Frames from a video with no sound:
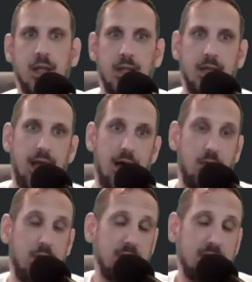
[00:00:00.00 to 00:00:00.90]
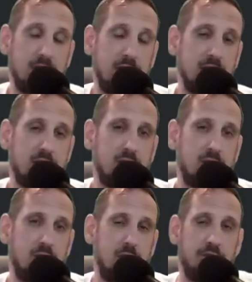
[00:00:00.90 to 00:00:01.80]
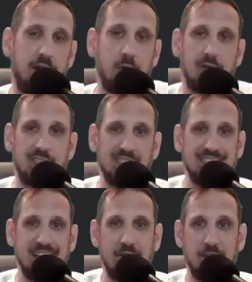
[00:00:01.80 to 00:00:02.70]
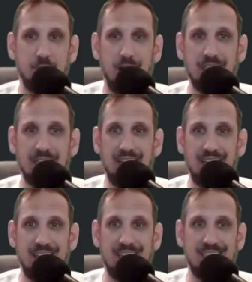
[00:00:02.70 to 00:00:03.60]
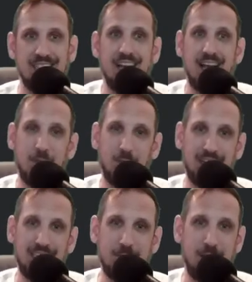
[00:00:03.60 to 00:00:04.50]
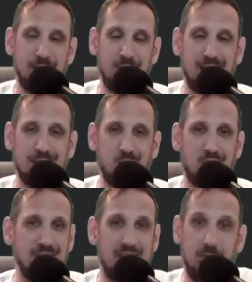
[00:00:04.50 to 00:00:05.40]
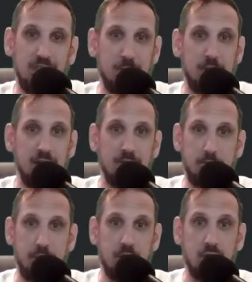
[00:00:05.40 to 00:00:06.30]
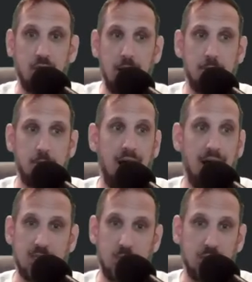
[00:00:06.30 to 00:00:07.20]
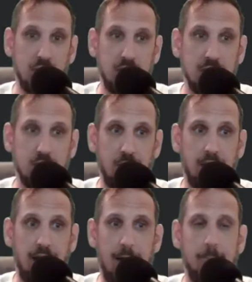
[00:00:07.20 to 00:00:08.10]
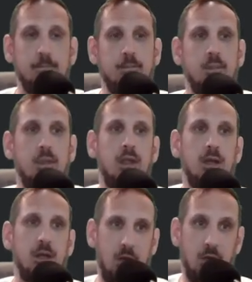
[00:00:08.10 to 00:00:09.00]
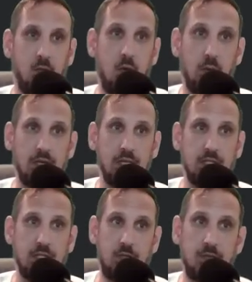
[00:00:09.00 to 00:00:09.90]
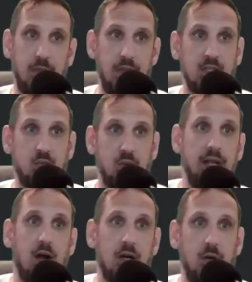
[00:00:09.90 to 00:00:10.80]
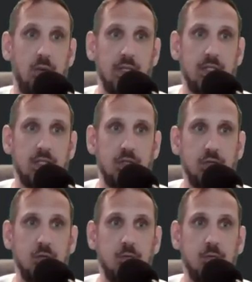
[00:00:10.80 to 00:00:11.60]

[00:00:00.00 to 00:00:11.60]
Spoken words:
Now, this is, if I were to just save the project like this and bring it into Meta Horizon Worlds, it would just be a big gray box. What you see is what you get. What we're going to do is we are going to